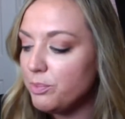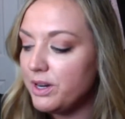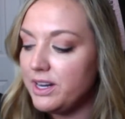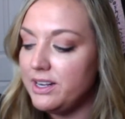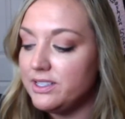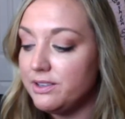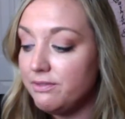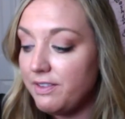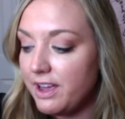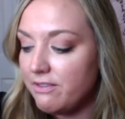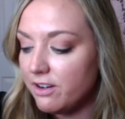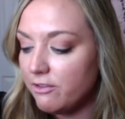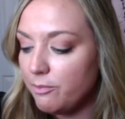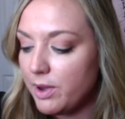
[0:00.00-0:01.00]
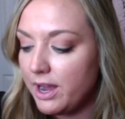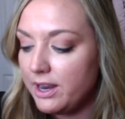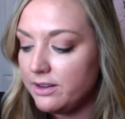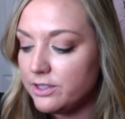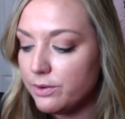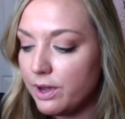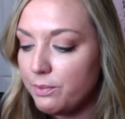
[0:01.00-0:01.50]
but it is a favorite of
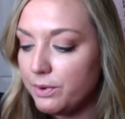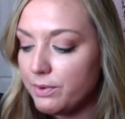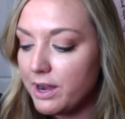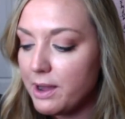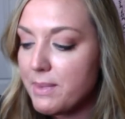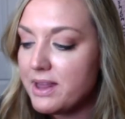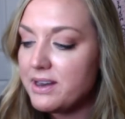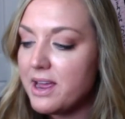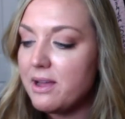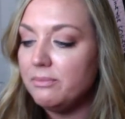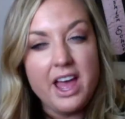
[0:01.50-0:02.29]
mine, so I would recommend it.